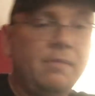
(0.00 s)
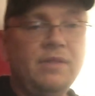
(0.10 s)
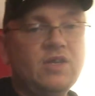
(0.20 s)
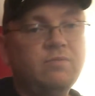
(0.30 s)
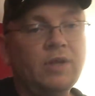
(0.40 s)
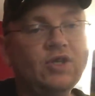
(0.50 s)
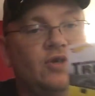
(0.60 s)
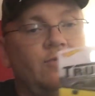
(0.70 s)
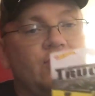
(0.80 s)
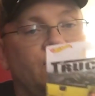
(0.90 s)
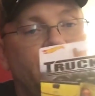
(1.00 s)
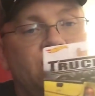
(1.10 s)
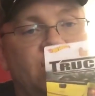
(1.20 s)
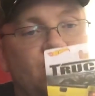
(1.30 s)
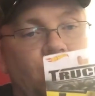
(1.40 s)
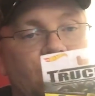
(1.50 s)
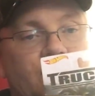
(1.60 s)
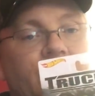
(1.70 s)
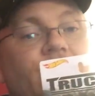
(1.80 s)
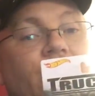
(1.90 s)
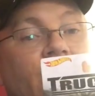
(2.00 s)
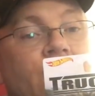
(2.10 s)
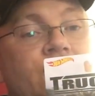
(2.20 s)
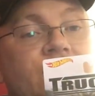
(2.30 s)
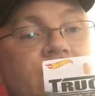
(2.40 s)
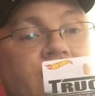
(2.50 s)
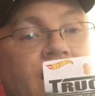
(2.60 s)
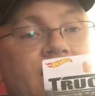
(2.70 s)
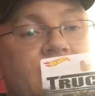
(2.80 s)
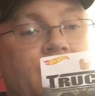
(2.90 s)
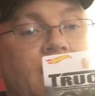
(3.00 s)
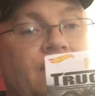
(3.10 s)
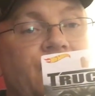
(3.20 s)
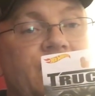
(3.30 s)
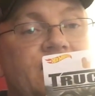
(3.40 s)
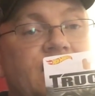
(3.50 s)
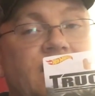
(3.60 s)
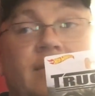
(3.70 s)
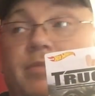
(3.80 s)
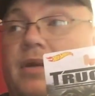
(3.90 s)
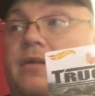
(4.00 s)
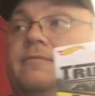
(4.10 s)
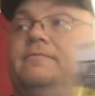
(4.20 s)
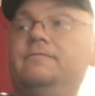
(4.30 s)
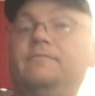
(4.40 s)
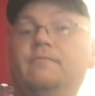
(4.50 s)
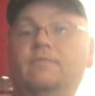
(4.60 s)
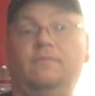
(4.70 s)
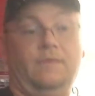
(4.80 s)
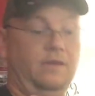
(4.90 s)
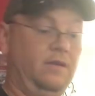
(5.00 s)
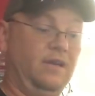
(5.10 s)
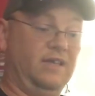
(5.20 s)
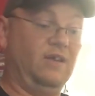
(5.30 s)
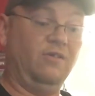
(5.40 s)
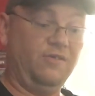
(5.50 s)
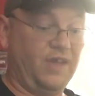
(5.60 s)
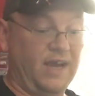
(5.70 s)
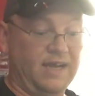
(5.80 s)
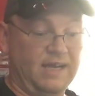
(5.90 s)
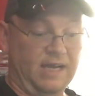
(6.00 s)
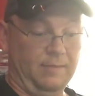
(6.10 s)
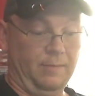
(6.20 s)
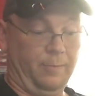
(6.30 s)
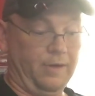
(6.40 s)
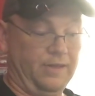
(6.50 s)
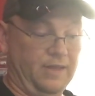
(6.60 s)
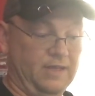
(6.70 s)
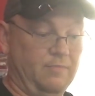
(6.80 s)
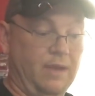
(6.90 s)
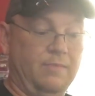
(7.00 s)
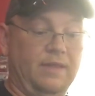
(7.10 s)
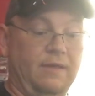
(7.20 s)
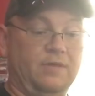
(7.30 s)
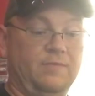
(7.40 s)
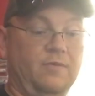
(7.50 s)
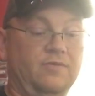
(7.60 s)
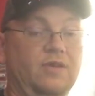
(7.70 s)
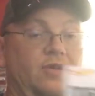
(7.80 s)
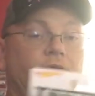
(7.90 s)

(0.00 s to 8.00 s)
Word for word: Maybe this blister was originally supposed to be for those, and somehow these ended up in it. Because the only thing I could come up with is maybe they were supposed to